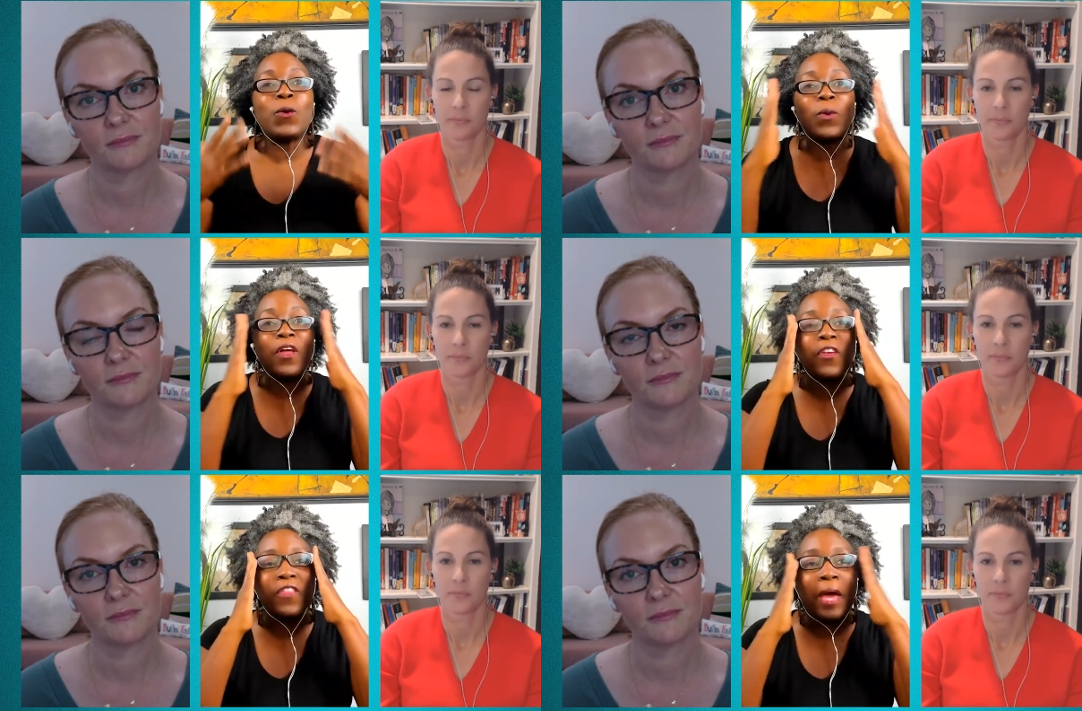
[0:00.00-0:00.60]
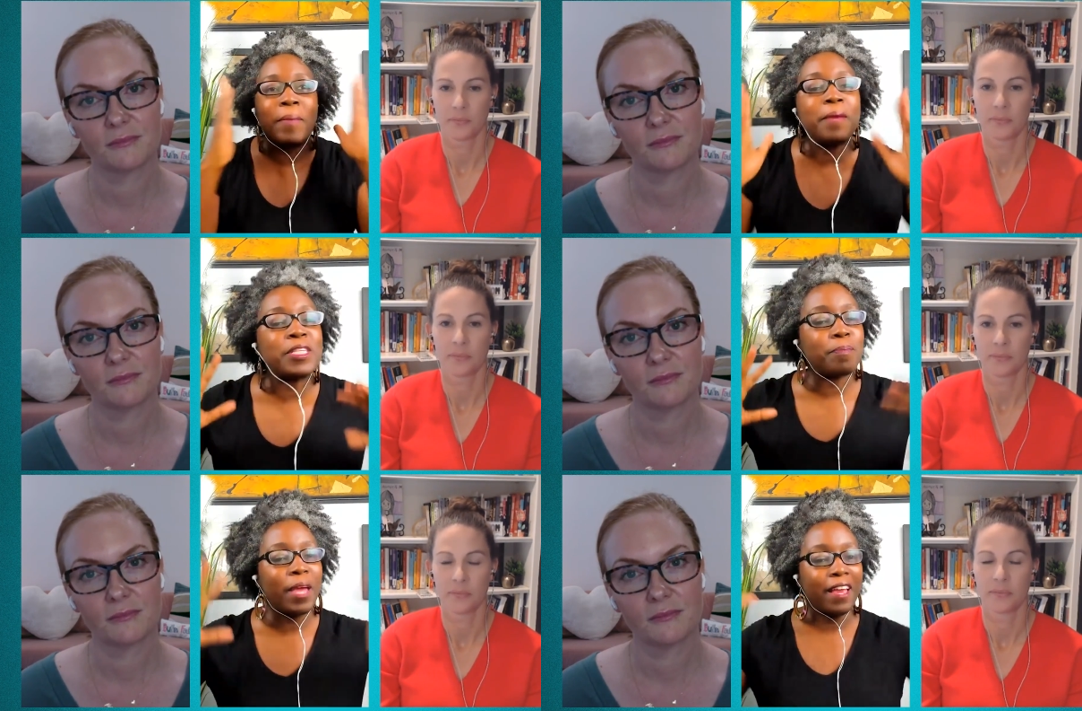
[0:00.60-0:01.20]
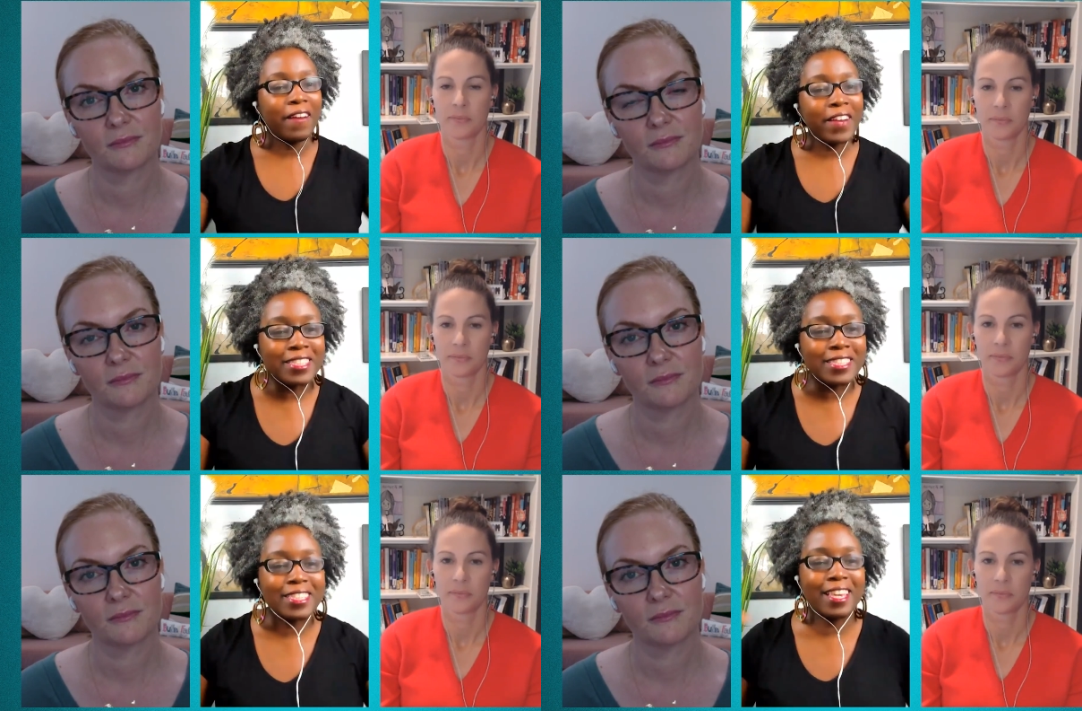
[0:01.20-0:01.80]
Speaker 1: whether that baby's
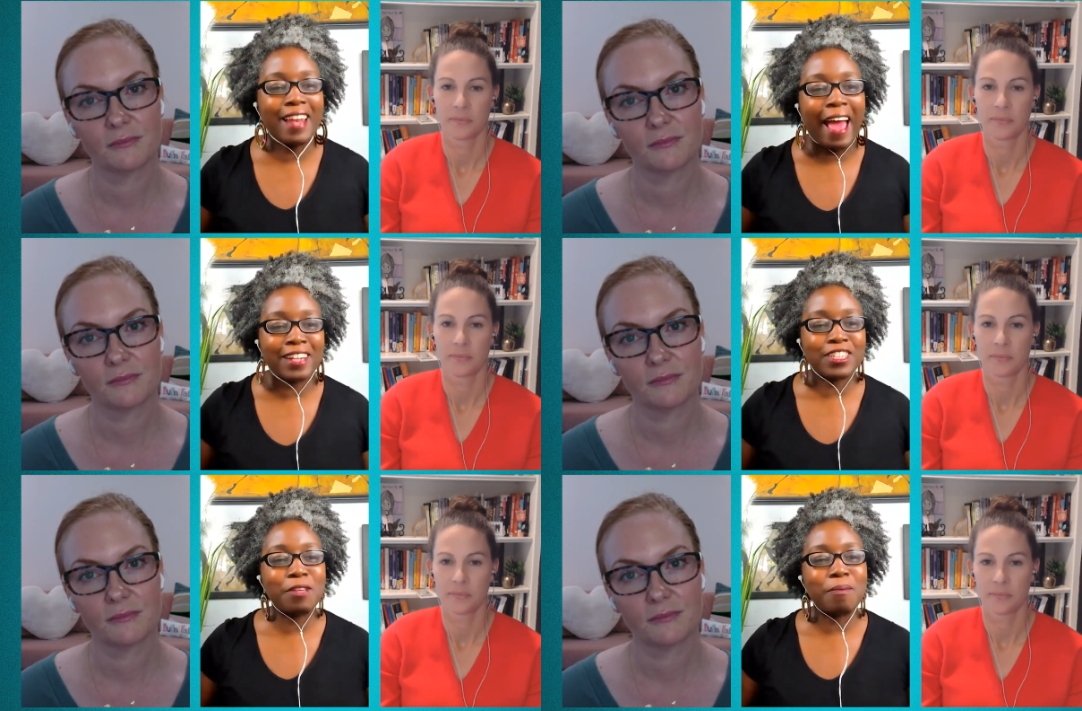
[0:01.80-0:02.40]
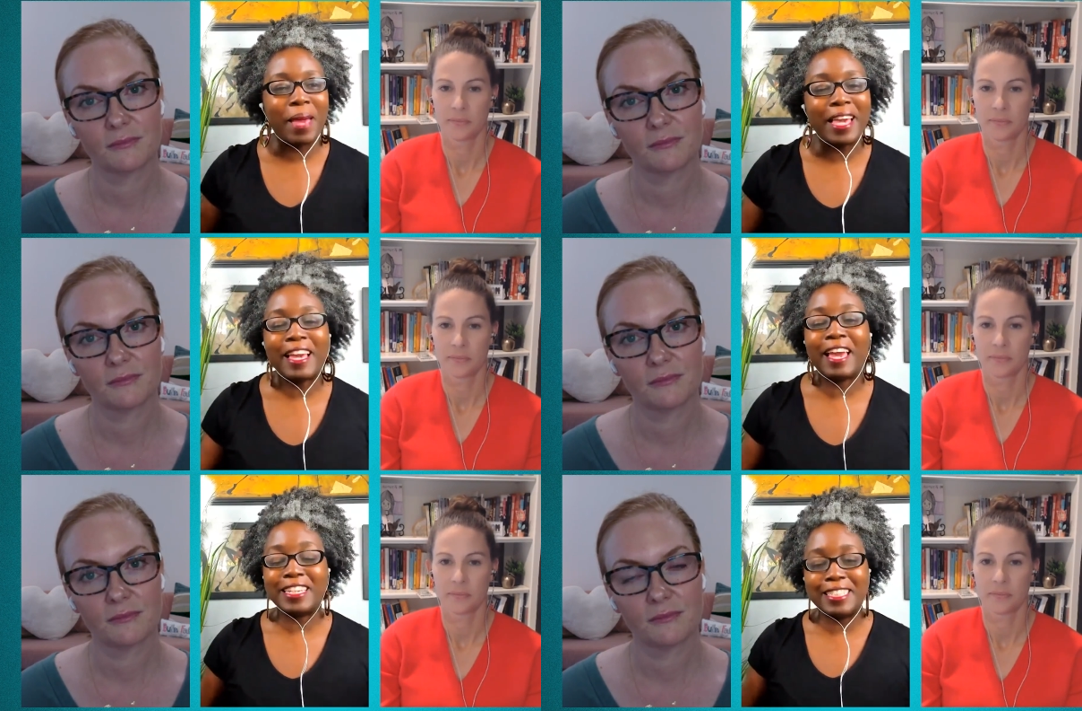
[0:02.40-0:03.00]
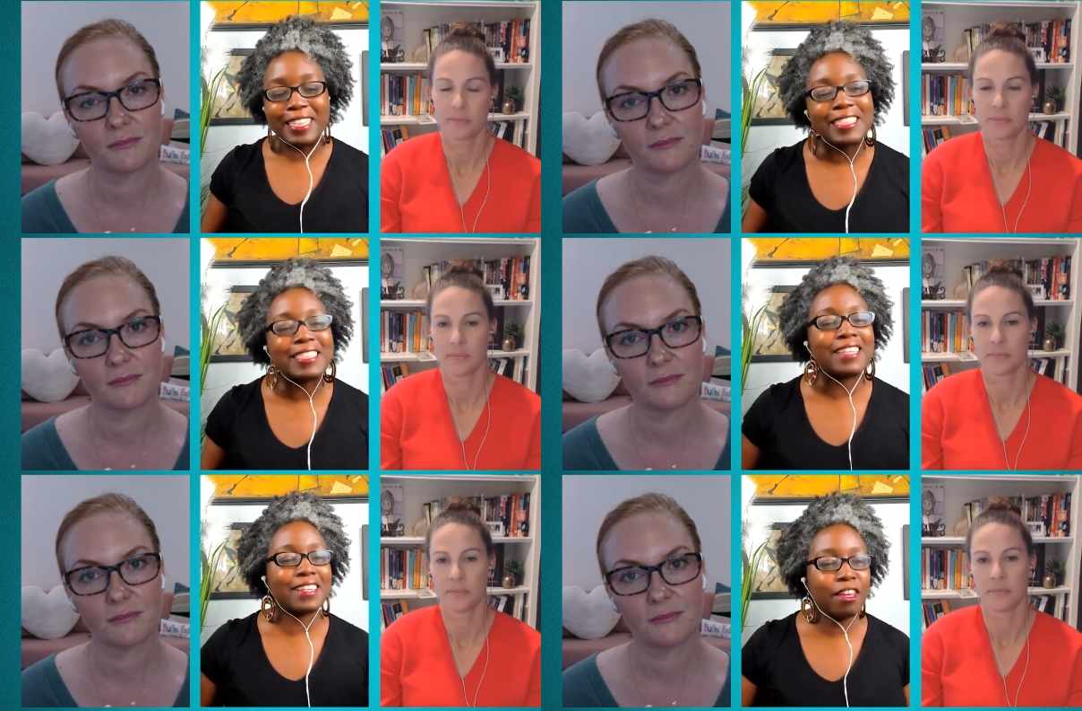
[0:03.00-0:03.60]
parents can actually make a
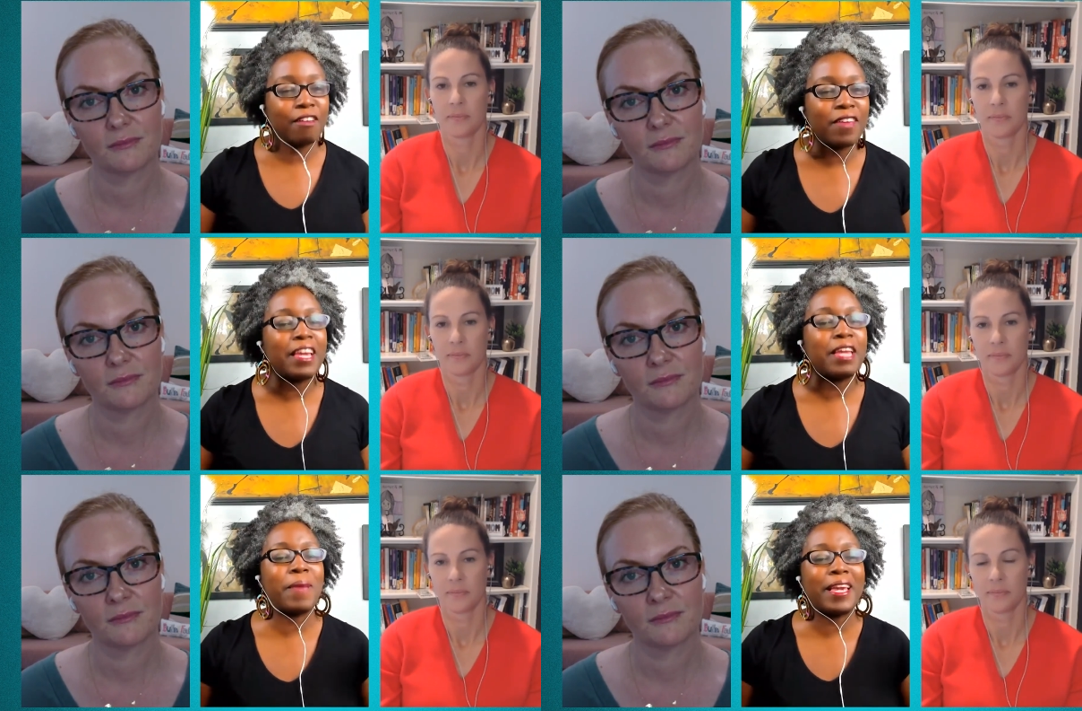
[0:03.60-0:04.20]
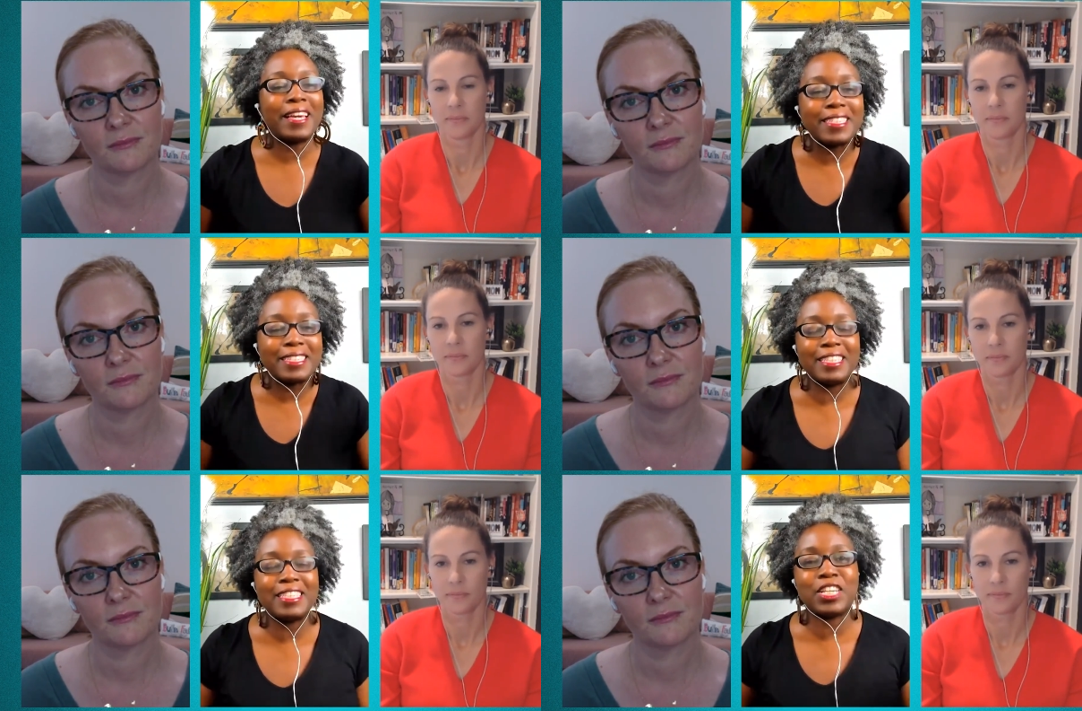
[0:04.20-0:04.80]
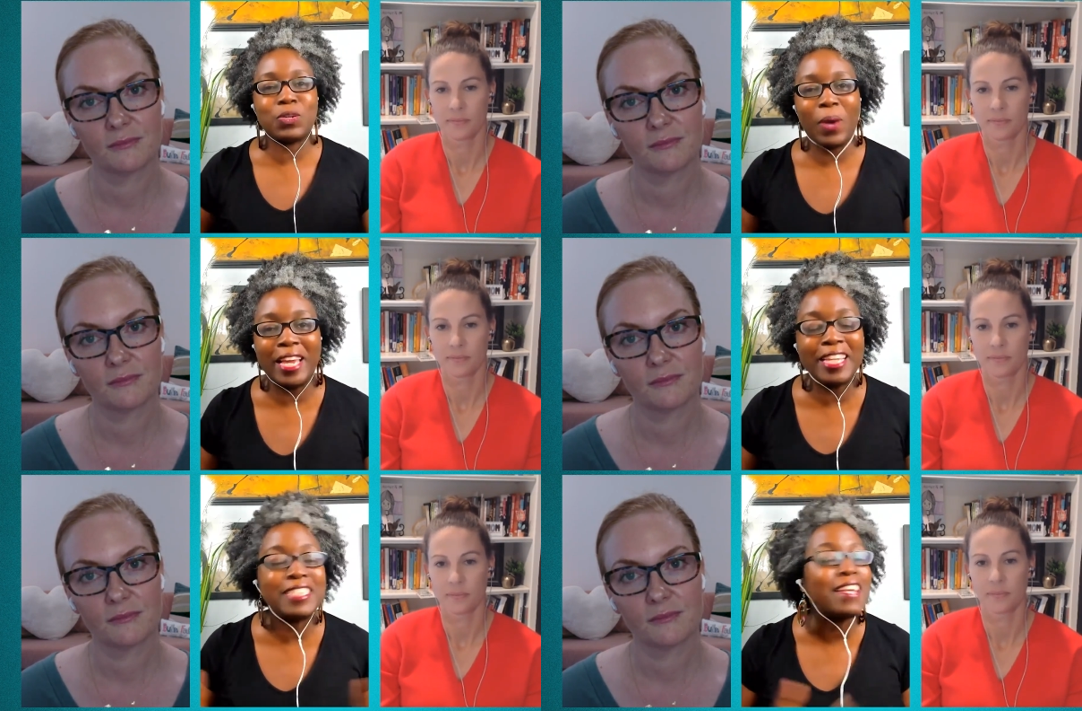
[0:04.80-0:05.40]
decent living and make a decent
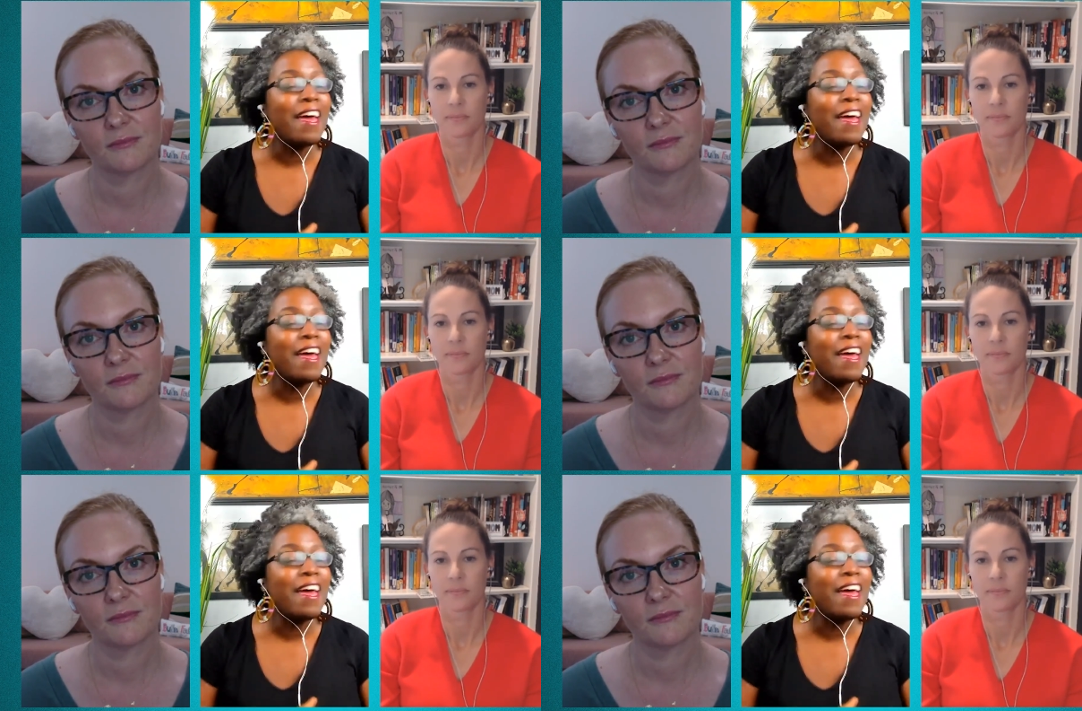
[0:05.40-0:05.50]
wage.